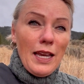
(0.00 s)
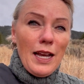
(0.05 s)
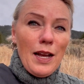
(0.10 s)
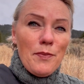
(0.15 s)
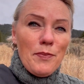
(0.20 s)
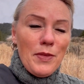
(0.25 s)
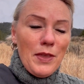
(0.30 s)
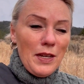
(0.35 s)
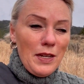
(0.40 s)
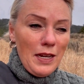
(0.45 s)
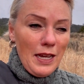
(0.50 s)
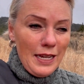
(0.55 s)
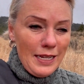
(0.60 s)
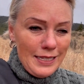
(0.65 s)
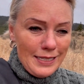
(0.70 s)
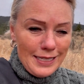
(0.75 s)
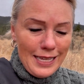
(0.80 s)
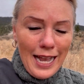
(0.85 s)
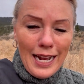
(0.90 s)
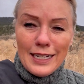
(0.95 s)
up the
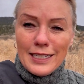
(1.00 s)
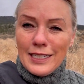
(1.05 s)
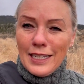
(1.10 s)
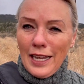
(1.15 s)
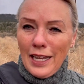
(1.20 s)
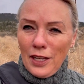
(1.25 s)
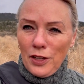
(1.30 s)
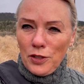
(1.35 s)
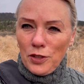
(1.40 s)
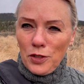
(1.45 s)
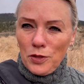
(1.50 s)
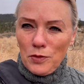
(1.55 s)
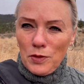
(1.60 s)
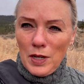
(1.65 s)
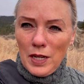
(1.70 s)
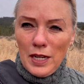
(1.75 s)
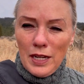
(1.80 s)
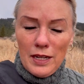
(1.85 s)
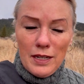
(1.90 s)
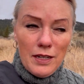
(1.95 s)
exact nail you
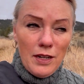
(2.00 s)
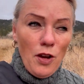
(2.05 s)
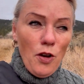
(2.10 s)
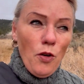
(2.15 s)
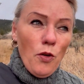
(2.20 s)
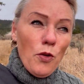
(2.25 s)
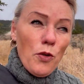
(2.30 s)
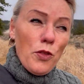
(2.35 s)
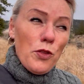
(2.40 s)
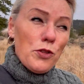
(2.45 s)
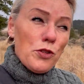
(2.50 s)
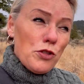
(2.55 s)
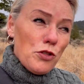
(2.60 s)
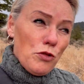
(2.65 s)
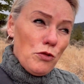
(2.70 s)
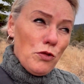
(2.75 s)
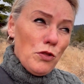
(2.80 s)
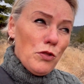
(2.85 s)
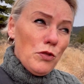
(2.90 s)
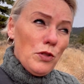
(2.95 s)
need or the
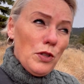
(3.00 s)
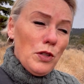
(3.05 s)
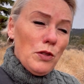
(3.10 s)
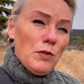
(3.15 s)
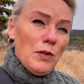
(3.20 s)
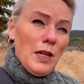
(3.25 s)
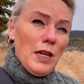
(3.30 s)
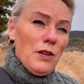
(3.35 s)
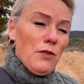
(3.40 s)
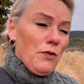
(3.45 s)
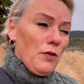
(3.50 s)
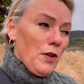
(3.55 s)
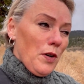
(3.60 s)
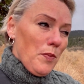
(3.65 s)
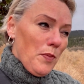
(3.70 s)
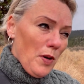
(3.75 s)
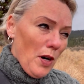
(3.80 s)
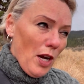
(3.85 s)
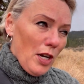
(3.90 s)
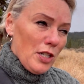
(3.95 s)
screw you need for a
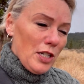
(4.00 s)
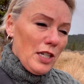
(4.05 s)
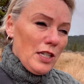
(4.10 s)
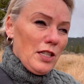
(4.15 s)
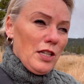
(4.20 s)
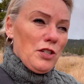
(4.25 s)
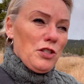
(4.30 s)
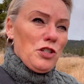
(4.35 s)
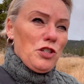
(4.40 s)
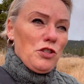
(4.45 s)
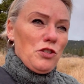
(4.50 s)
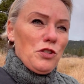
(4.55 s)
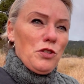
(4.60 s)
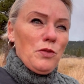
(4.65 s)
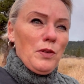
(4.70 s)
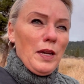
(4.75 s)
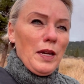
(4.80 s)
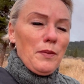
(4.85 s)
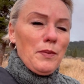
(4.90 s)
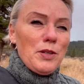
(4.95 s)
project that you're
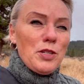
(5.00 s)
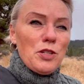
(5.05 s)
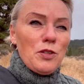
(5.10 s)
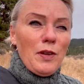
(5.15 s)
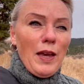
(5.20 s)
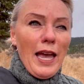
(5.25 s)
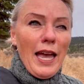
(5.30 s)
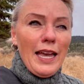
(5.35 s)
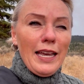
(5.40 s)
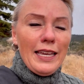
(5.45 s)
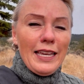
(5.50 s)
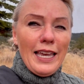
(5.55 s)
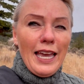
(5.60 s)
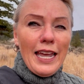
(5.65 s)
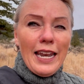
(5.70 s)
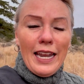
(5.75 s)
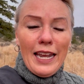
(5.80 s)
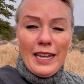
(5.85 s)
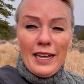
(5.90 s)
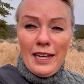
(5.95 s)
doing, but you can't get
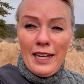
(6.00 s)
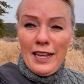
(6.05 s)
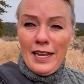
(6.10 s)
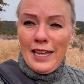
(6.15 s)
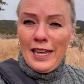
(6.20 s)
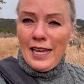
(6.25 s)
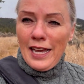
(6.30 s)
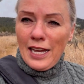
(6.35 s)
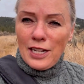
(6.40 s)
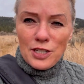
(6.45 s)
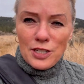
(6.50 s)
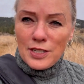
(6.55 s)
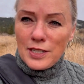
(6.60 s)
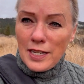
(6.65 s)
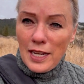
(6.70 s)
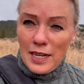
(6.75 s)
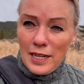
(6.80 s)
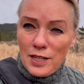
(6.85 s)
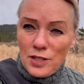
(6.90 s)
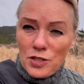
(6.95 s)
it at just
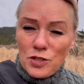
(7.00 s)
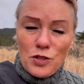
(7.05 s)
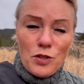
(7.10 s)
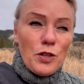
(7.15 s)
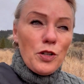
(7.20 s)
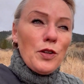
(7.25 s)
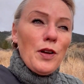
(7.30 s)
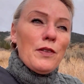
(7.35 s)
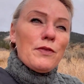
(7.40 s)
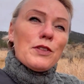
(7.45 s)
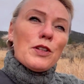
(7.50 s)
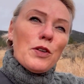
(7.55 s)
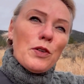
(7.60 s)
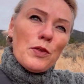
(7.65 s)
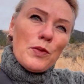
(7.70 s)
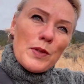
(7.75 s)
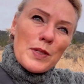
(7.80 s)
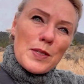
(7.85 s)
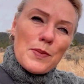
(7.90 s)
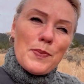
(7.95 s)
any store. You have to go to
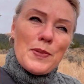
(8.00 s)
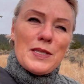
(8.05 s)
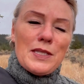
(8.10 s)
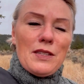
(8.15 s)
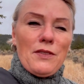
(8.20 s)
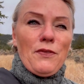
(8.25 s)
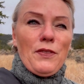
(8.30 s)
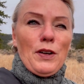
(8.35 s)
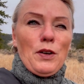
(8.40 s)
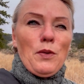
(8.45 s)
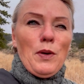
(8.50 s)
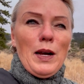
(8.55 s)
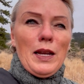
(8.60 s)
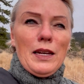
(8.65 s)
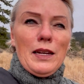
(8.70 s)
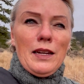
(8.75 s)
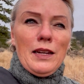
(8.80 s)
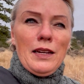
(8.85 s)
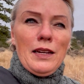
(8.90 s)
a specific one.